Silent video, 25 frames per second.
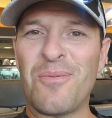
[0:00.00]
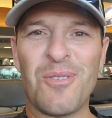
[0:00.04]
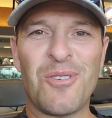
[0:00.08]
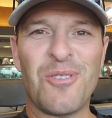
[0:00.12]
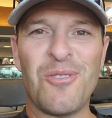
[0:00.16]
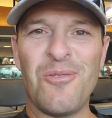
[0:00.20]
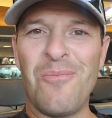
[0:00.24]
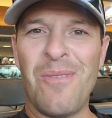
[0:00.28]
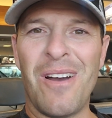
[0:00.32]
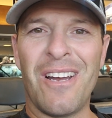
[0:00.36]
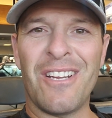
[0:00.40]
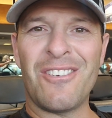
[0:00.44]
were
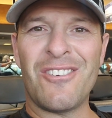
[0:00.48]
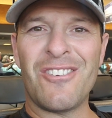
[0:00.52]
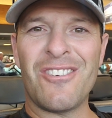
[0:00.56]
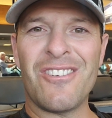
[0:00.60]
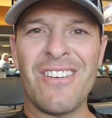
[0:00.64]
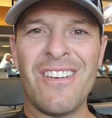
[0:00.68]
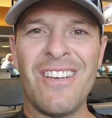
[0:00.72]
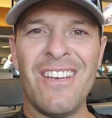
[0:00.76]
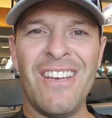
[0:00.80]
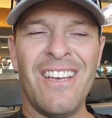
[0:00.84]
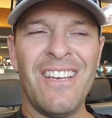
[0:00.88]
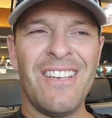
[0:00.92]
too much
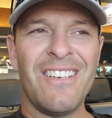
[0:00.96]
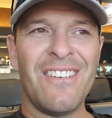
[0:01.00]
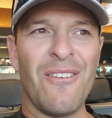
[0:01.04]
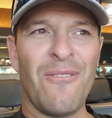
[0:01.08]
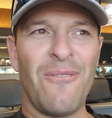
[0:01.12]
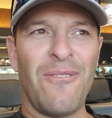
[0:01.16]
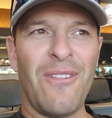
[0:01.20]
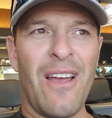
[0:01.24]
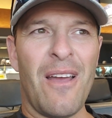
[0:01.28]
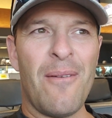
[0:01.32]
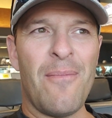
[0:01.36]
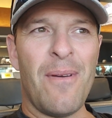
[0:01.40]
to
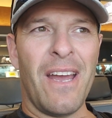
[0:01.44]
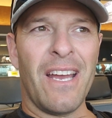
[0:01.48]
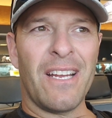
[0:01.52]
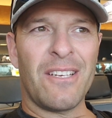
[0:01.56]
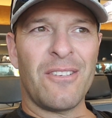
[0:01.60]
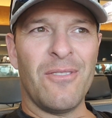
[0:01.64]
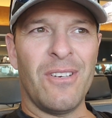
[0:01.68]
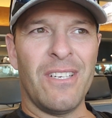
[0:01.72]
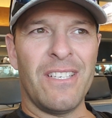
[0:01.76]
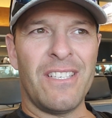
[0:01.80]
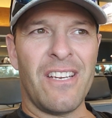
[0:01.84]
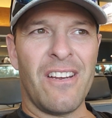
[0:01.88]
fly back
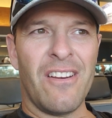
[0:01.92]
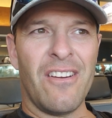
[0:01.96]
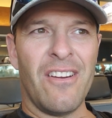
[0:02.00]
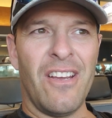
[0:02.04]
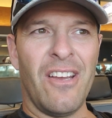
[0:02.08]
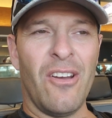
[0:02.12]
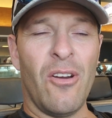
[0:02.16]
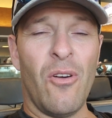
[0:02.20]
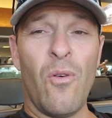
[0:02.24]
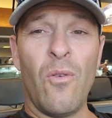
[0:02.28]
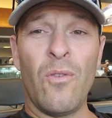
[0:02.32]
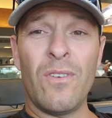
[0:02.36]
to
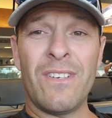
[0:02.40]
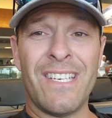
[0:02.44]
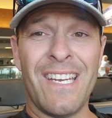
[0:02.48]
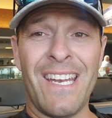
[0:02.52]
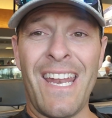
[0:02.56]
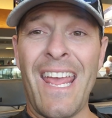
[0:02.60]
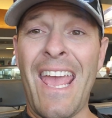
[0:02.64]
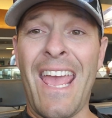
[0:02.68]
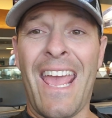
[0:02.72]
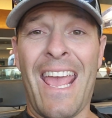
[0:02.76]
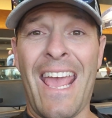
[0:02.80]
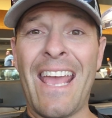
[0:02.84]
Ontario
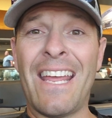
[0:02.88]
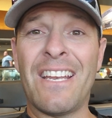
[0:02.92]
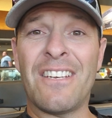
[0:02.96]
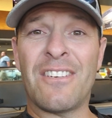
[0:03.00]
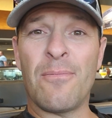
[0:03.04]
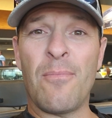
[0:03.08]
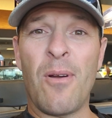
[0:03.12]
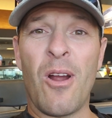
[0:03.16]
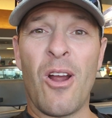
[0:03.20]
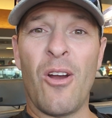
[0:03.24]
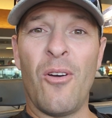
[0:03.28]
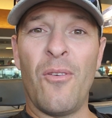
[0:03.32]
today and
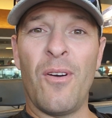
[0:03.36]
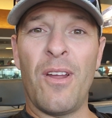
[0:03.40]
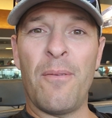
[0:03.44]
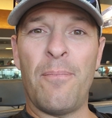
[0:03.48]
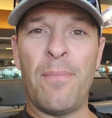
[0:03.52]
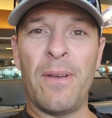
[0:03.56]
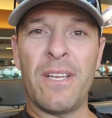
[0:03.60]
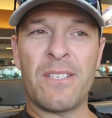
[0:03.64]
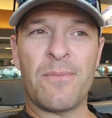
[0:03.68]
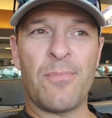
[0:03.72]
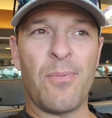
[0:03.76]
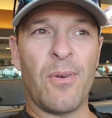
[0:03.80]
tomorrow at a
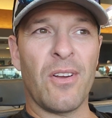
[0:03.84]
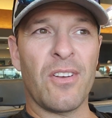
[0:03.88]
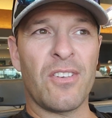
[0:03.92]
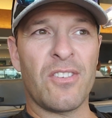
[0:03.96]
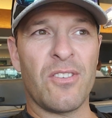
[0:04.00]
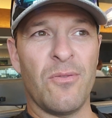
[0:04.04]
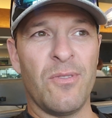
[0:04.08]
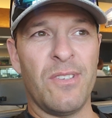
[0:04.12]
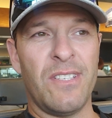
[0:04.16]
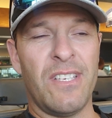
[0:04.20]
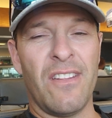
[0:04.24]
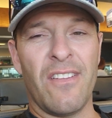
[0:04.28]
Pittsburgh.
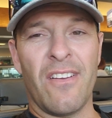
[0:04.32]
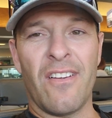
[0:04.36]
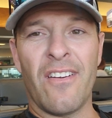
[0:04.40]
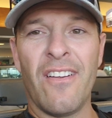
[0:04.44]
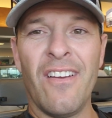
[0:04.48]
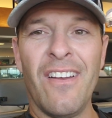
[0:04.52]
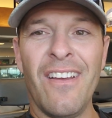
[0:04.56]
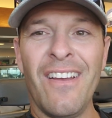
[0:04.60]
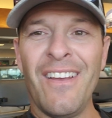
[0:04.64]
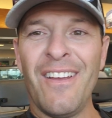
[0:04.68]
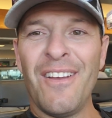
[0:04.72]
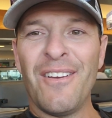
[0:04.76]
So it was either
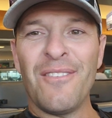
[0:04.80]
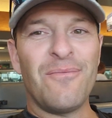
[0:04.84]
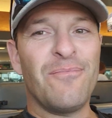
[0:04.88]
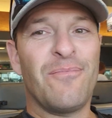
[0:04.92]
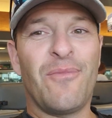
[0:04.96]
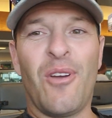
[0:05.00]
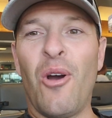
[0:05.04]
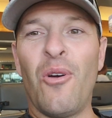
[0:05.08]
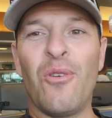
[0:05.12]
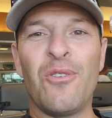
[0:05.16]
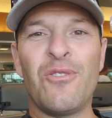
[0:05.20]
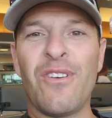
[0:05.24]

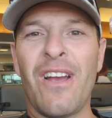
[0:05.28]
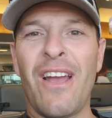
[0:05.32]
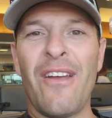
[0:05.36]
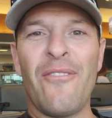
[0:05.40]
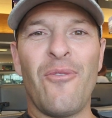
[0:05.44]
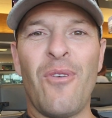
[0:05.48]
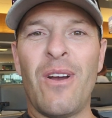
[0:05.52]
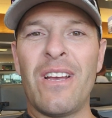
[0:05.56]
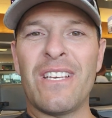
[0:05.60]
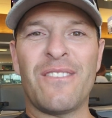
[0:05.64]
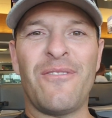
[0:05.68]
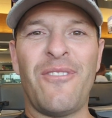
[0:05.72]
go
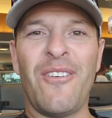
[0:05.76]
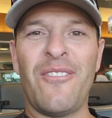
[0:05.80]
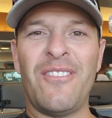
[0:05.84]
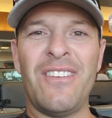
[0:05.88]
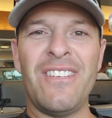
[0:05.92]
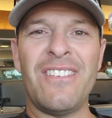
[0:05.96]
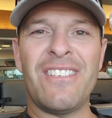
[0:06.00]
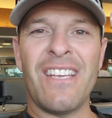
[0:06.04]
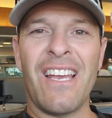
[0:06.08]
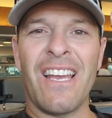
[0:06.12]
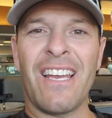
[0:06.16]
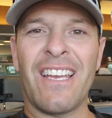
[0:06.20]
drive West
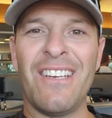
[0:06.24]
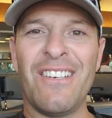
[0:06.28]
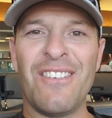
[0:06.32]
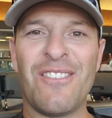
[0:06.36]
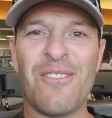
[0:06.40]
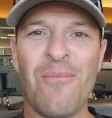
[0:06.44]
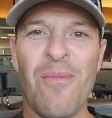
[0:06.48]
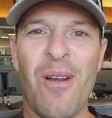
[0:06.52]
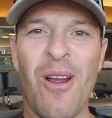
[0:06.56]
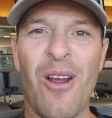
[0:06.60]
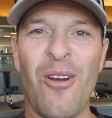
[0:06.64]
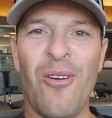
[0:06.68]
52nd
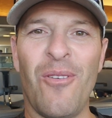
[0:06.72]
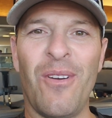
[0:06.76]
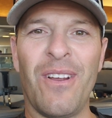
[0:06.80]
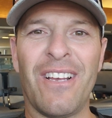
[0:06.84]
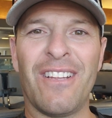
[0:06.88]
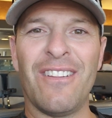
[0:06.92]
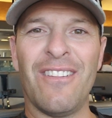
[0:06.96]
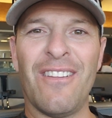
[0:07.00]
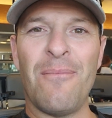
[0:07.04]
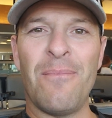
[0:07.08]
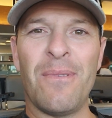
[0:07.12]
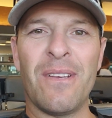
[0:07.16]
tomorrow in
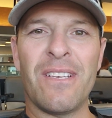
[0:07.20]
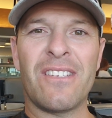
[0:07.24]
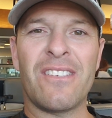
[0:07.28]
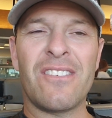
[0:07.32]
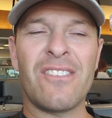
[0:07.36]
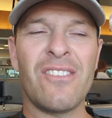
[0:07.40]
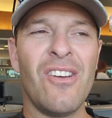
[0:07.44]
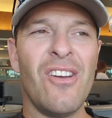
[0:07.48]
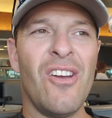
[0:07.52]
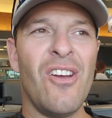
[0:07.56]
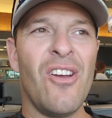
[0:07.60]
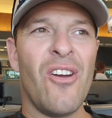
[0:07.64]

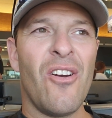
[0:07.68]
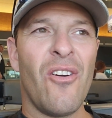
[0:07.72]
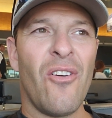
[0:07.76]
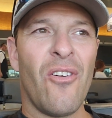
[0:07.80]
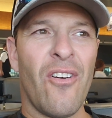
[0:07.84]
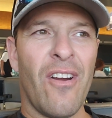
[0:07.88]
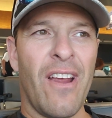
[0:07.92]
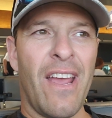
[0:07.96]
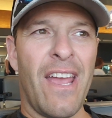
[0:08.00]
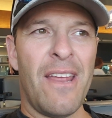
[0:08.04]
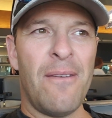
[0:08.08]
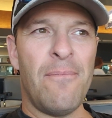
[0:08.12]
Columbus
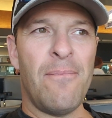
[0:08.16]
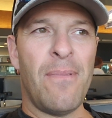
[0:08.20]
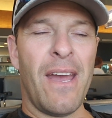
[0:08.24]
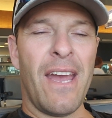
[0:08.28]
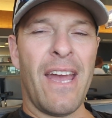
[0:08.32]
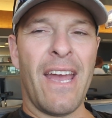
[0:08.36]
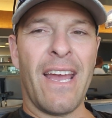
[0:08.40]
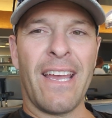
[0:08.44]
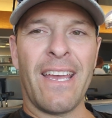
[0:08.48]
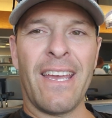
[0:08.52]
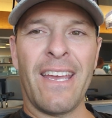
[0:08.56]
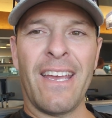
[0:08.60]
or head
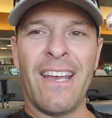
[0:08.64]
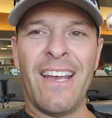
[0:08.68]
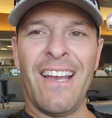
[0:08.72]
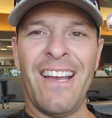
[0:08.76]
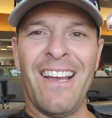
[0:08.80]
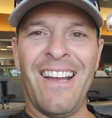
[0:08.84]
back